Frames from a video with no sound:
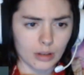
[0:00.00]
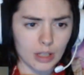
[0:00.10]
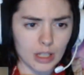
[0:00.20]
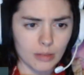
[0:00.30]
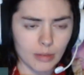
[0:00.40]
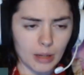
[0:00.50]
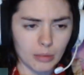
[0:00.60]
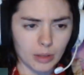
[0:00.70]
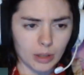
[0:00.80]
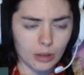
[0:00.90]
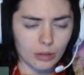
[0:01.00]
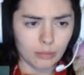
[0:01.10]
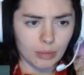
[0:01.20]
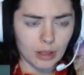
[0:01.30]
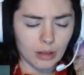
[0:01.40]
Is to be able to
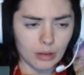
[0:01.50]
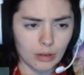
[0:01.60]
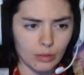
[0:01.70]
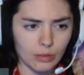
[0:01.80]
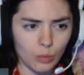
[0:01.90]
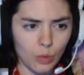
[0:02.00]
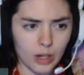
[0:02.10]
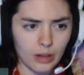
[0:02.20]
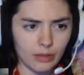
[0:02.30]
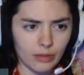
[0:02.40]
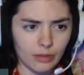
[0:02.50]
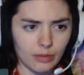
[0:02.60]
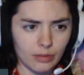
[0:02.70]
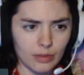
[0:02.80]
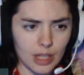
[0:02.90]
be a one
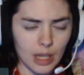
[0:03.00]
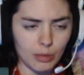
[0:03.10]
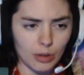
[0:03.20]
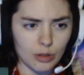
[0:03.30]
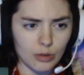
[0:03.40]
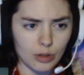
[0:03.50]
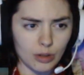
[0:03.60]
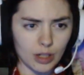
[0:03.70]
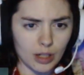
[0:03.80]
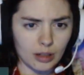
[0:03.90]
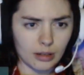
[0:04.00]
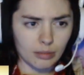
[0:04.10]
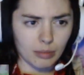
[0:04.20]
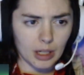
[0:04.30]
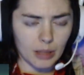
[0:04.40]
saber user and
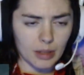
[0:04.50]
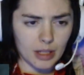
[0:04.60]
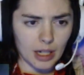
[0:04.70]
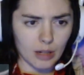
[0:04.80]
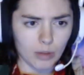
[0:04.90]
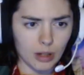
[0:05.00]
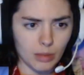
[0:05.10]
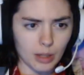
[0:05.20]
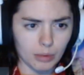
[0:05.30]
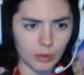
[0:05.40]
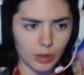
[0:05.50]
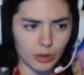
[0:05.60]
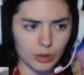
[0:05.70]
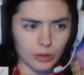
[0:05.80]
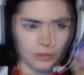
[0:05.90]
pick up a second one to be able to wield too?